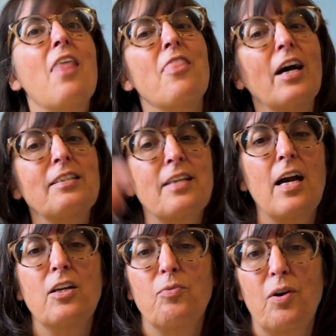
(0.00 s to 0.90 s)
And that's
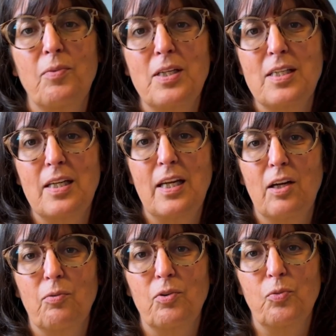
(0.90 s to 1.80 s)
kind of what we did
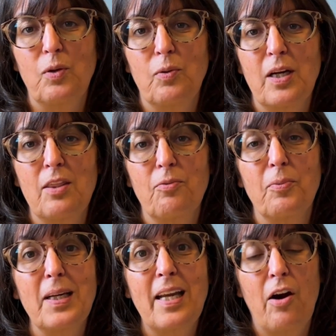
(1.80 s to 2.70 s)
here was we were in the
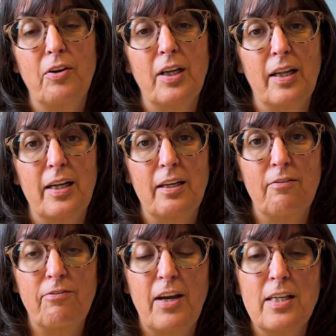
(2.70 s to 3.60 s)

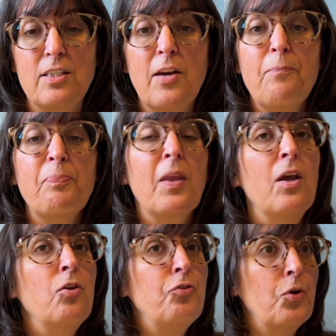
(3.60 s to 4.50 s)
recalculating phase.
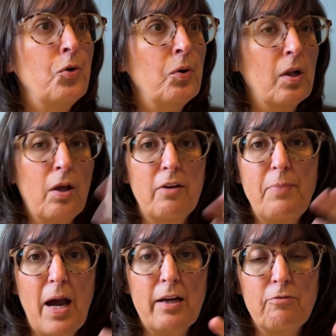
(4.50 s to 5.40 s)
So a lot
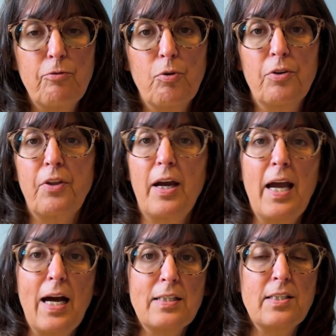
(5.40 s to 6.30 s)
of back and forth.
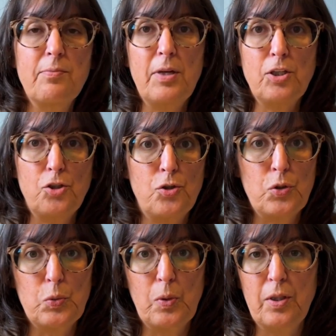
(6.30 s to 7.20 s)
I had some
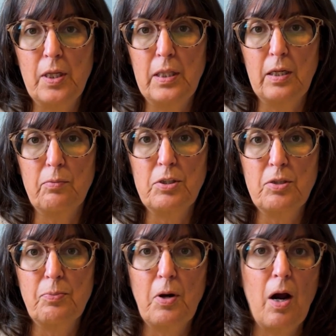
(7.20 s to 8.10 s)
issues with it. There were
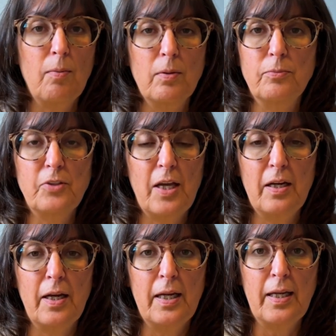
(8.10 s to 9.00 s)
some problems
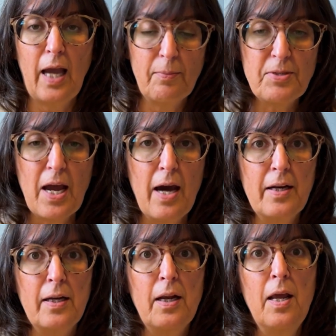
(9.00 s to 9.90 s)
and I kept
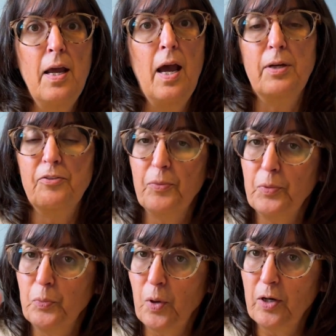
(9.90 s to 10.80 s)
at it because it
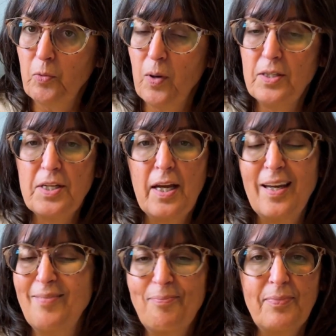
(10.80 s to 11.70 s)
would work one
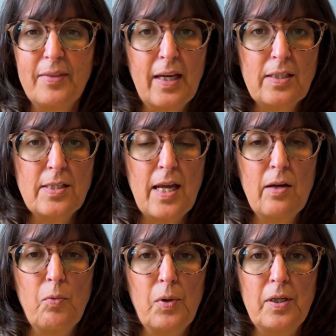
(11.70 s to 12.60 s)
day, next
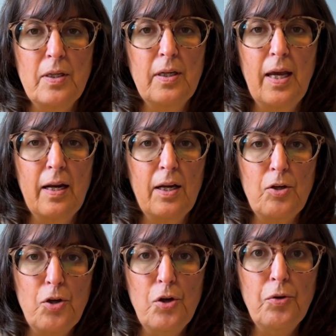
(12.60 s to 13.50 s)
day it wouldn't. And
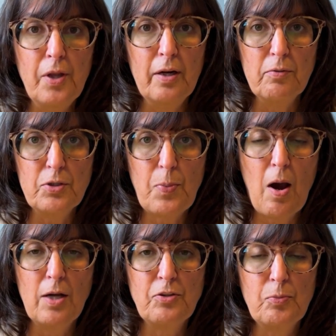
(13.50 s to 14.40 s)
I knew that it was
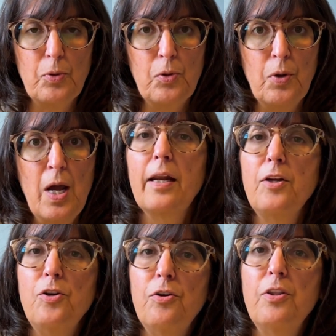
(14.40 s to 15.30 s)
possible. And
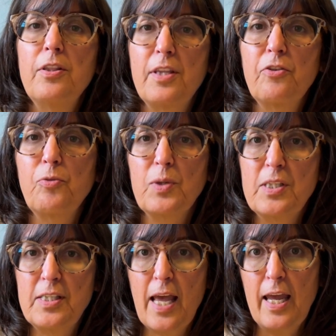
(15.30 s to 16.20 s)
I knew that this
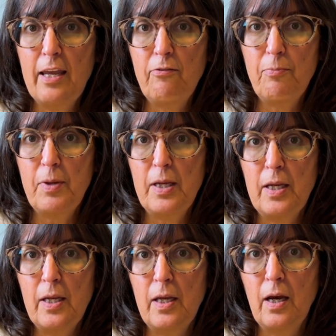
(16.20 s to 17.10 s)
would save
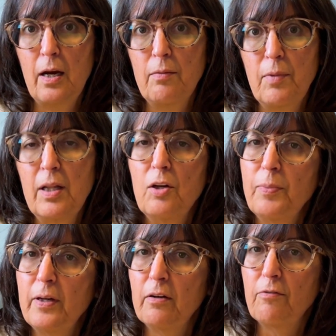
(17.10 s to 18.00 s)
me a
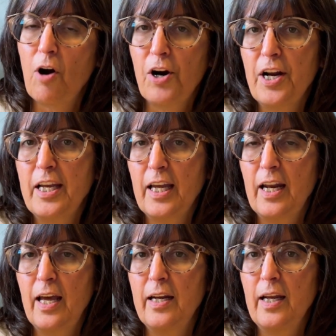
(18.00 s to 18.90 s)
little bit of heartache
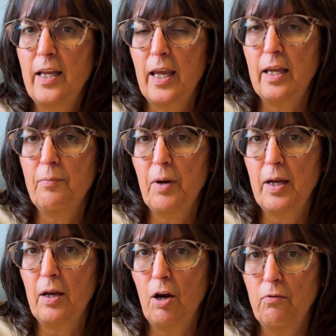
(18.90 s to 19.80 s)
and headache in
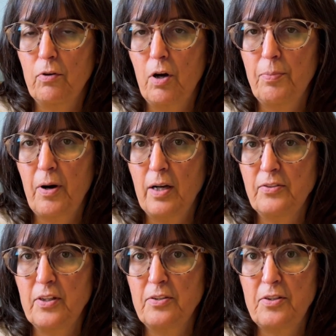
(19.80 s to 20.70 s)
my overall
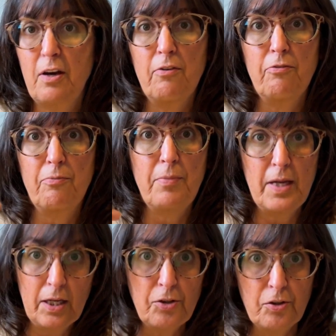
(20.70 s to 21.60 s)
process of
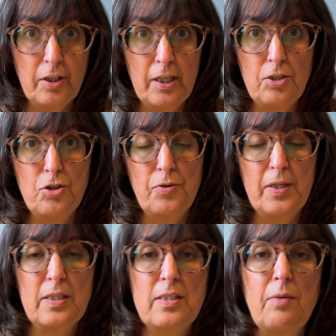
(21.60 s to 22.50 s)
manually
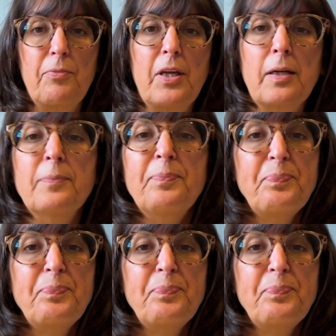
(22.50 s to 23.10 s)
doing something.